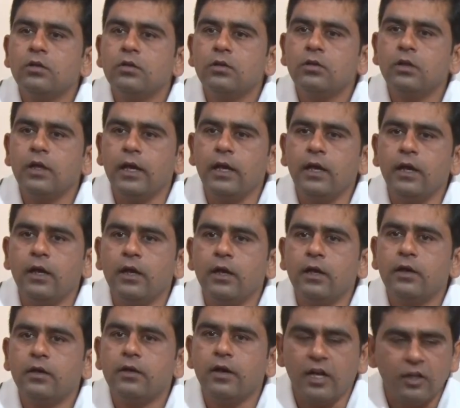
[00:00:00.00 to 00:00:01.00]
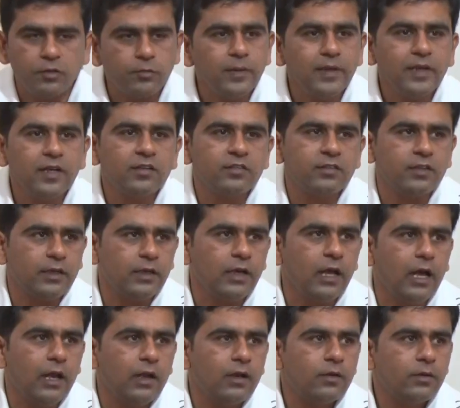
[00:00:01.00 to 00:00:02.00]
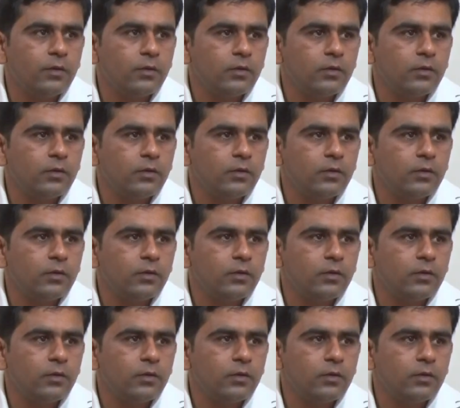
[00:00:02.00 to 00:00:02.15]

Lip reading: the transmitted signal